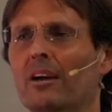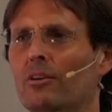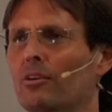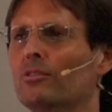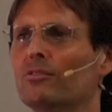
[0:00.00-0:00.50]

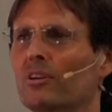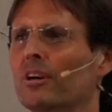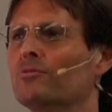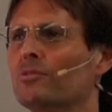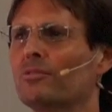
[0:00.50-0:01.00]
heard
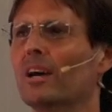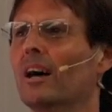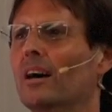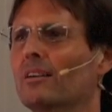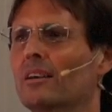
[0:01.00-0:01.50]
divine truth
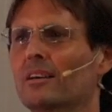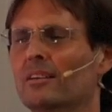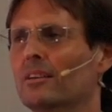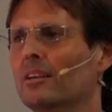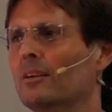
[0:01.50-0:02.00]
are.
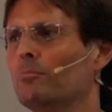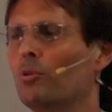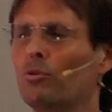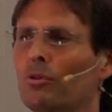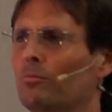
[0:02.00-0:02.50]
You get
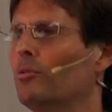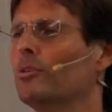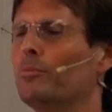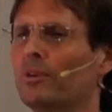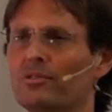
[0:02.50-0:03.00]
more and more
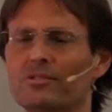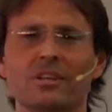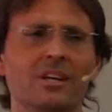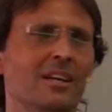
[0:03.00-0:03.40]
depressed.